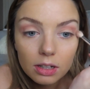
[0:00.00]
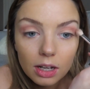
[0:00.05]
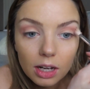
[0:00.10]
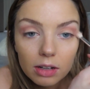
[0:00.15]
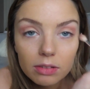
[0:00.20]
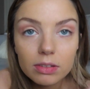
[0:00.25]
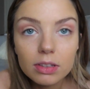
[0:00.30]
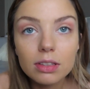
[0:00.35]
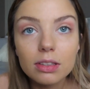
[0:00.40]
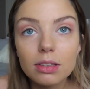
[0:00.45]

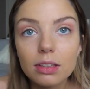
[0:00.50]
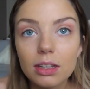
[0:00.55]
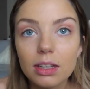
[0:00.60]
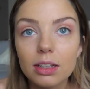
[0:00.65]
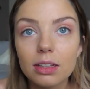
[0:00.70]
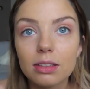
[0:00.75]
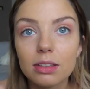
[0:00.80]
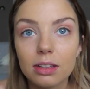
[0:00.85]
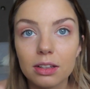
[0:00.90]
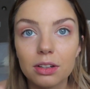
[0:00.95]
obviously
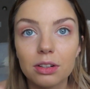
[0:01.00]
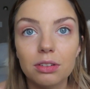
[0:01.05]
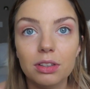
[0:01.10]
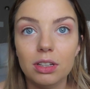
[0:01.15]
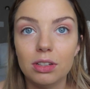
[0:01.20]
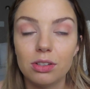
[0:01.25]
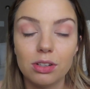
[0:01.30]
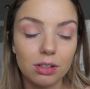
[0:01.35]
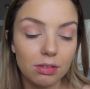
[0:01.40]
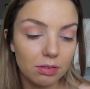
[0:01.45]
it's a little
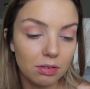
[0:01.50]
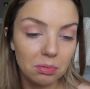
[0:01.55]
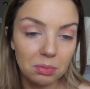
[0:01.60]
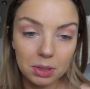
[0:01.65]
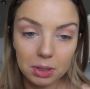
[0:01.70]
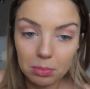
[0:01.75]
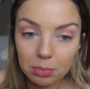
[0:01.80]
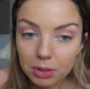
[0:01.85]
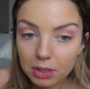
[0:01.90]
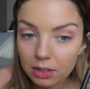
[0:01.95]
easier for
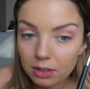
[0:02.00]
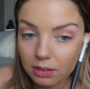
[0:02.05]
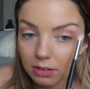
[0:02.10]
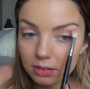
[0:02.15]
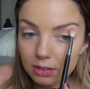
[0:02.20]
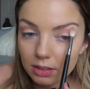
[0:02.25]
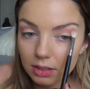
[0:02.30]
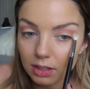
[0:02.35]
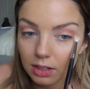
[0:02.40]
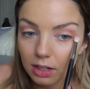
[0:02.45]
me
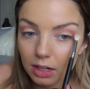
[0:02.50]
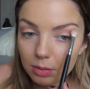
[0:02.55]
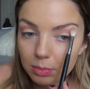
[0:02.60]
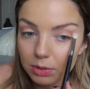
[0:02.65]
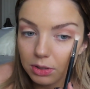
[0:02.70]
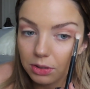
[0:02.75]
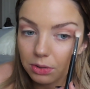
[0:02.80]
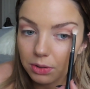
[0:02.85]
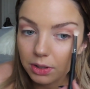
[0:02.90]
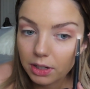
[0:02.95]
because I've
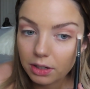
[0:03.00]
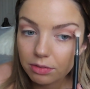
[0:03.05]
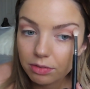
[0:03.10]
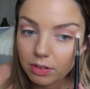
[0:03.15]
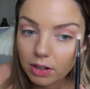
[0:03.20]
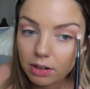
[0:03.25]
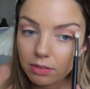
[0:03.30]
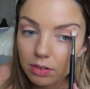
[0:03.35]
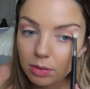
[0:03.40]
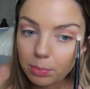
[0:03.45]
been doing it
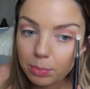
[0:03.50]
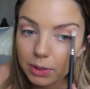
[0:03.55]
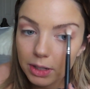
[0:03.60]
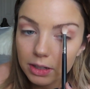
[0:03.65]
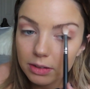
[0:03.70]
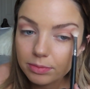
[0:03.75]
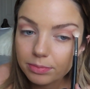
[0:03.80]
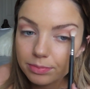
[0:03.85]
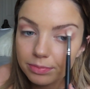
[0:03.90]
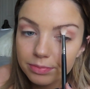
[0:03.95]
forever,
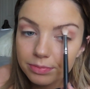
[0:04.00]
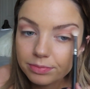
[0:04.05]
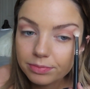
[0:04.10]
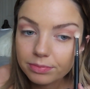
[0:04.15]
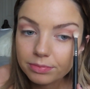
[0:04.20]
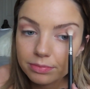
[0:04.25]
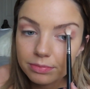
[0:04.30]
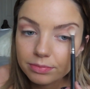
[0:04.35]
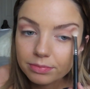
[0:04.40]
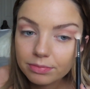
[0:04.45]
but
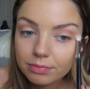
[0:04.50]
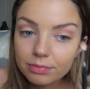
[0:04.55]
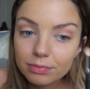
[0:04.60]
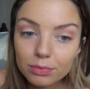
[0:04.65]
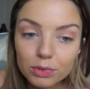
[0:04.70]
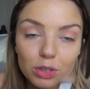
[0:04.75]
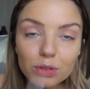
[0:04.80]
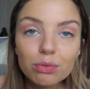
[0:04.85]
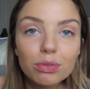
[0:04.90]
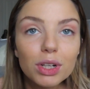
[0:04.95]

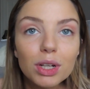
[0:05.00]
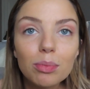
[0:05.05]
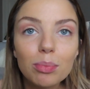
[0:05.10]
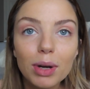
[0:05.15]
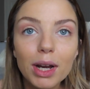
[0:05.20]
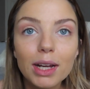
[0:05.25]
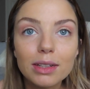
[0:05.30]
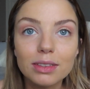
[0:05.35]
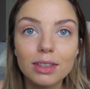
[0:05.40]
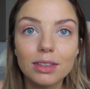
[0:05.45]
just freaking
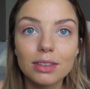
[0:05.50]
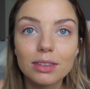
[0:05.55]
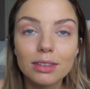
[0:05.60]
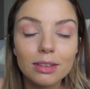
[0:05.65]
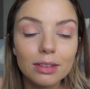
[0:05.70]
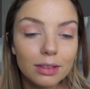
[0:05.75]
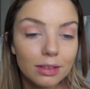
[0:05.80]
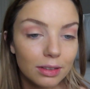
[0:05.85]
practice.